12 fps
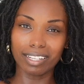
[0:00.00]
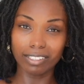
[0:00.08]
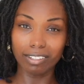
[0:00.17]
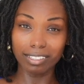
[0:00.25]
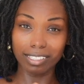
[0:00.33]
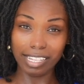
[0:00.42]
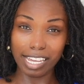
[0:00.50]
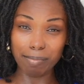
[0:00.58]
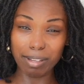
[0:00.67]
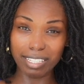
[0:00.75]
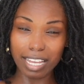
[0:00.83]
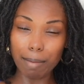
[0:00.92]
These are the
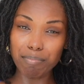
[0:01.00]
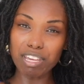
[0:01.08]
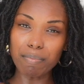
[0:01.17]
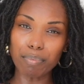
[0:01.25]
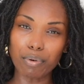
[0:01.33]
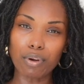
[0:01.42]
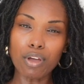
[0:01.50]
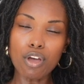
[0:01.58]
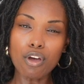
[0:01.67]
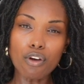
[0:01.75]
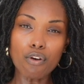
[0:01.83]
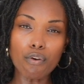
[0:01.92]
same exact people
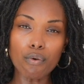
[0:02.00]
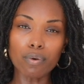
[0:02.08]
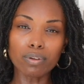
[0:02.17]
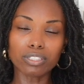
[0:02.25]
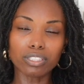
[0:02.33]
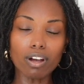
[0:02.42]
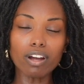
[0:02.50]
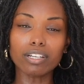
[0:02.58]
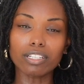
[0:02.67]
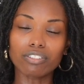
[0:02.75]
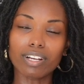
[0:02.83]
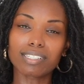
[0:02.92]
who
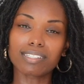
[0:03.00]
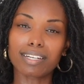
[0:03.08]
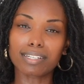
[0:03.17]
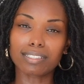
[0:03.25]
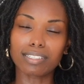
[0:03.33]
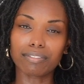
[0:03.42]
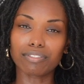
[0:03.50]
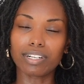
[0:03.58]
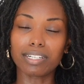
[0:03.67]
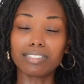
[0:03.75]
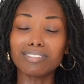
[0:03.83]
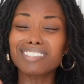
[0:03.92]
started the transatlantic slave
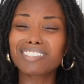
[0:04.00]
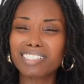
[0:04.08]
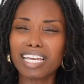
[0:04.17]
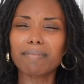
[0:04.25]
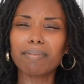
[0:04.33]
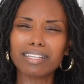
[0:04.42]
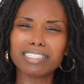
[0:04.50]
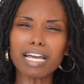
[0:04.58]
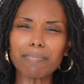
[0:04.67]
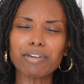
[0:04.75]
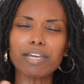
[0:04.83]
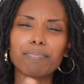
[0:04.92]
trade. These are the same
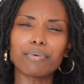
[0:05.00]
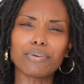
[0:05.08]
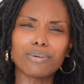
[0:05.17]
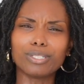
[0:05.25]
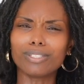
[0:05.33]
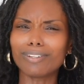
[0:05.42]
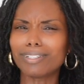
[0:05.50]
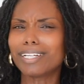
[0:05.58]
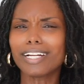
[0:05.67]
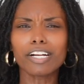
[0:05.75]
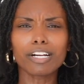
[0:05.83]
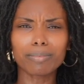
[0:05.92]
exact people who started
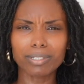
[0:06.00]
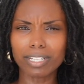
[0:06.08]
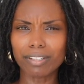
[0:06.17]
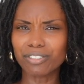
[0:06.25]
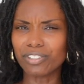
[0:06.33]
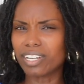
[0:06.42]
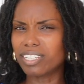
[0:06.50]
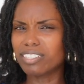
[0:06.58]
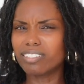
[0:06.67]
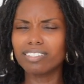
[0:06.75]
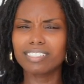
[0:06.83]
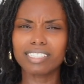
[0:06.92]
the Arab slave trade.
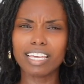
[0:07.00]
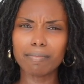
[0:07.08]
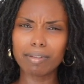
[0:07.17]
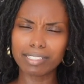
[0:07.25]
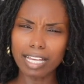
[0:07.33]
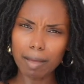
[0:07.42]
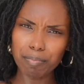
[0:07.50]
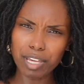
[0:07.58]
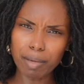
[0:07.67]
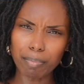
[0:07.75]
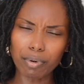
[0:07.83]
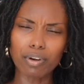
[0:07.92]
These are the same exact
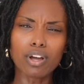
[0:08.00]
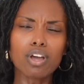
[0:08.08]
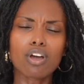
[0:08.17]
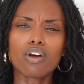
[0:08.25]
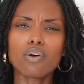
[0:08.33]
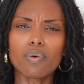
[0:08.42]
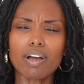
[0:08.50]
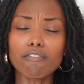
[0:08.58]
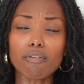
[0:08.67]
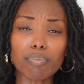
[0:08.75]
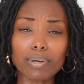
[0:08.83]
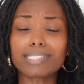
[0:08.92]
people who
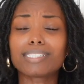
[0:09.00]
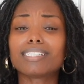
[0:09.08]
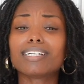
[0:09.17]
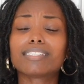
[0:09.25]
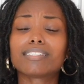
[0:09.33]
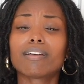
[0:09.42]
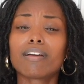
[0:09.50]
have oppressed us